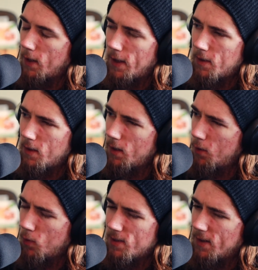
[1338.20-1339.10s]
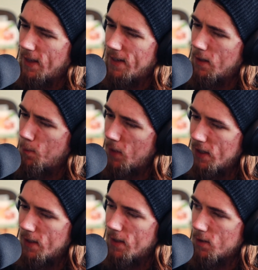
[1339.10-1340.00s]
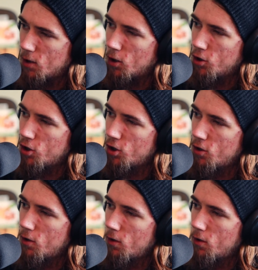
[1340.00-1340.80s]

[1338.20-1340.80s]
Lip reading: It wasn't like an immediate search.